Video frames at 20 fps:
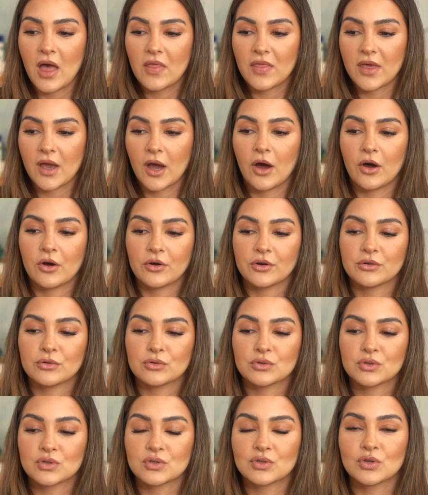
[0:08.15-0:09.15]
there are
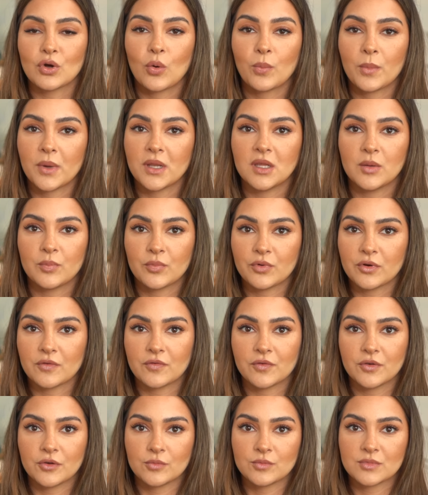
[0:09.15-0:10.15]
so many
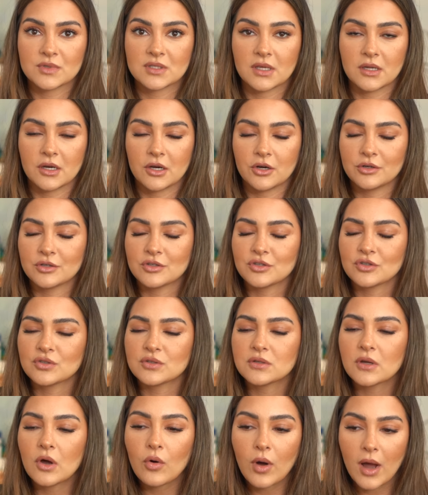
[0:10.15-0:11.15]
perfumes that are
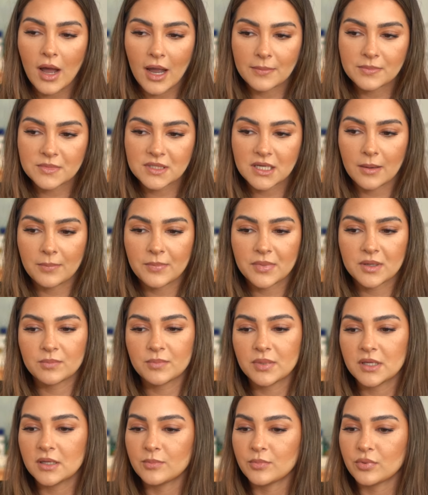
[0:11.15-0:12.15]
so hyped up and
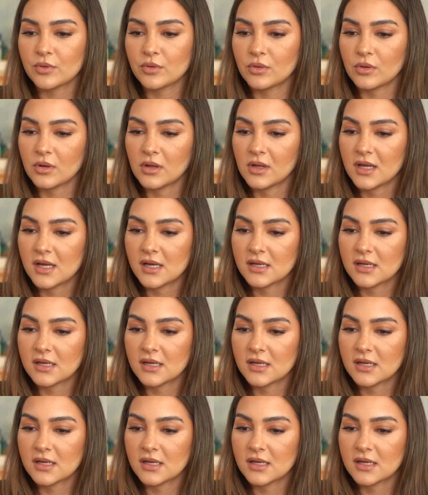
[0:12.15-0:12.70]
people